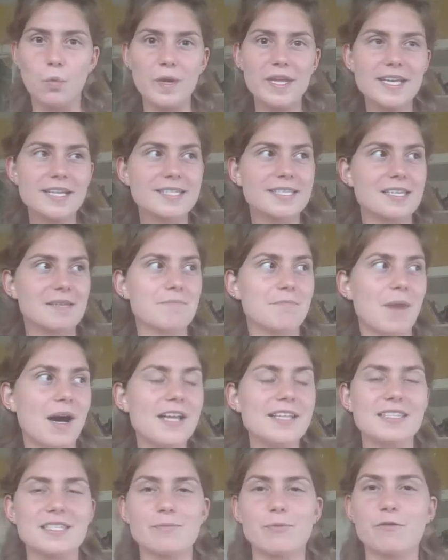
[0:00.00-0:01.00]
weeks and
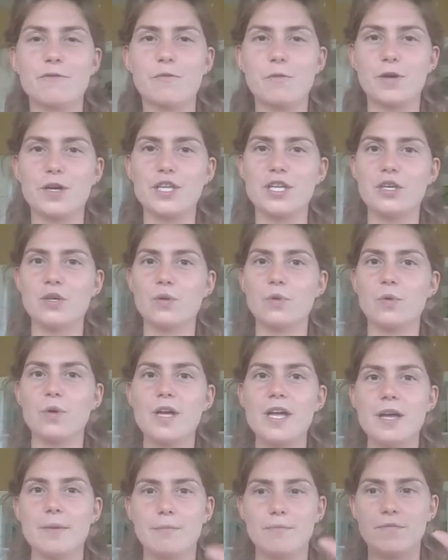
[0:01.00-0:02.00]
months before
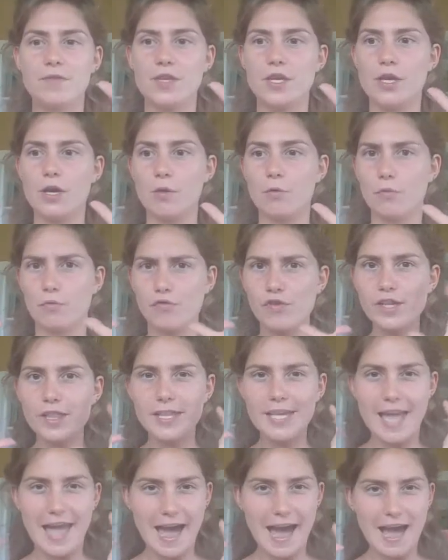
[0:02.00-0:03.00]
you know,
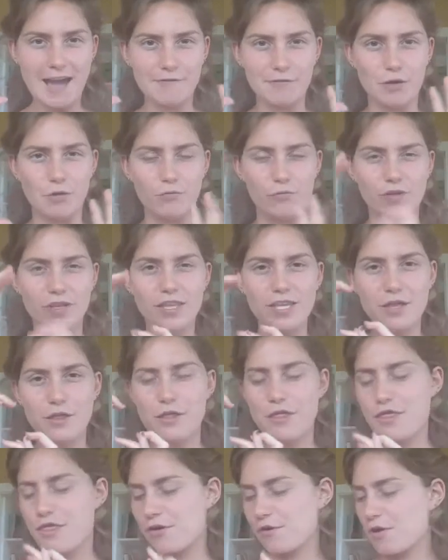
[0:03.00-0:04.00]
really have a really
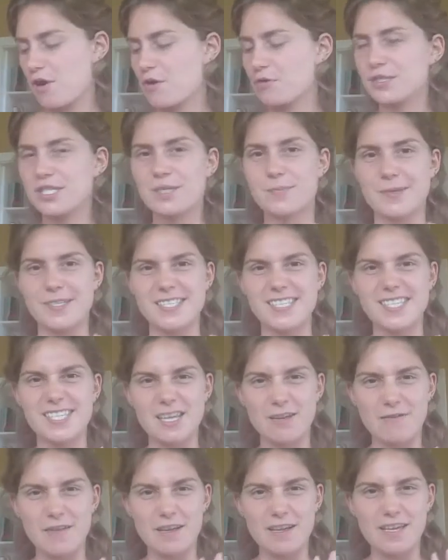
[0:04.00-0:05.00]
thorough,
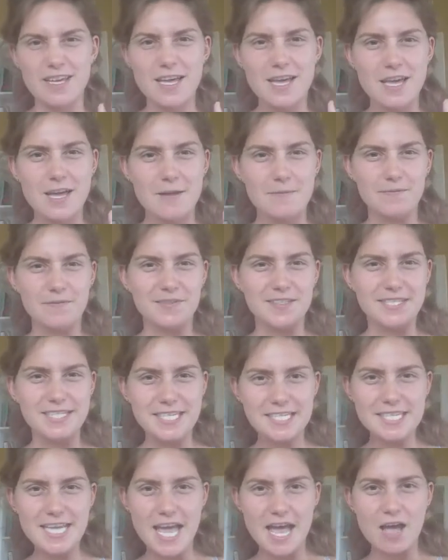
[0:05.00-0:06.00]
specific,
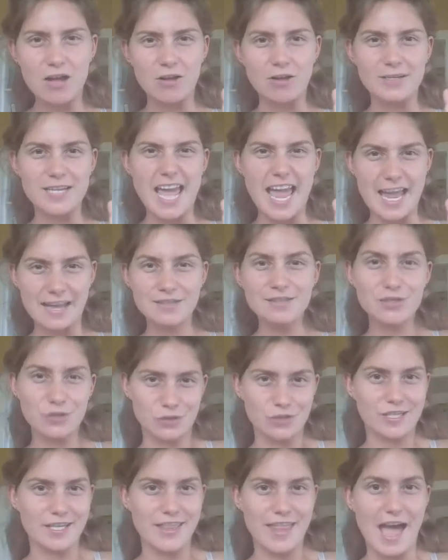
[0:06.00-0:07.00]
detailed
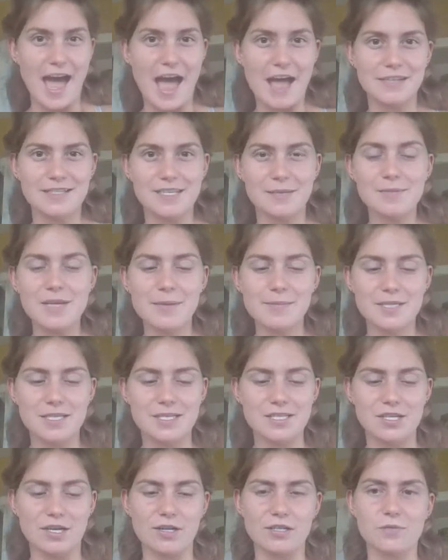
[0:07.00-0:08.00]
answer to that. Sometimes
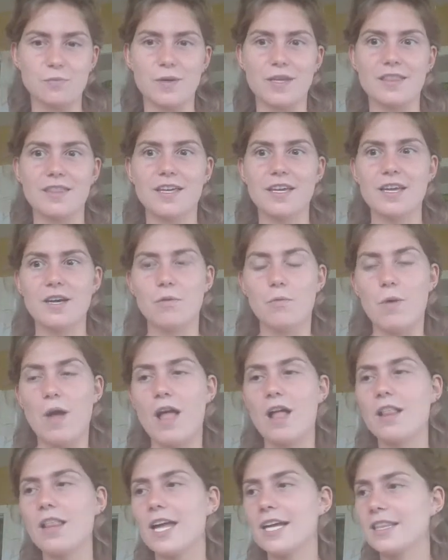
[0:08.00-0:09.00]
it starts with,
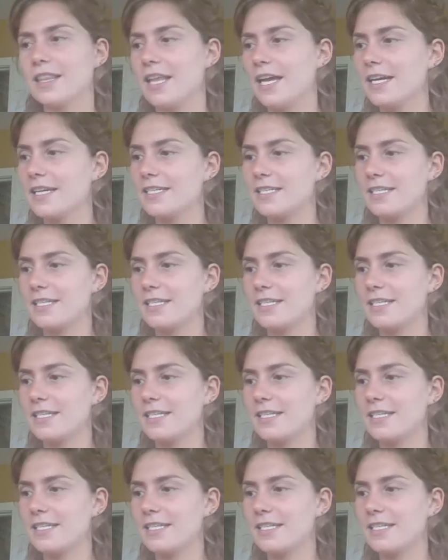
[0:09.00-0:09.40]
well, I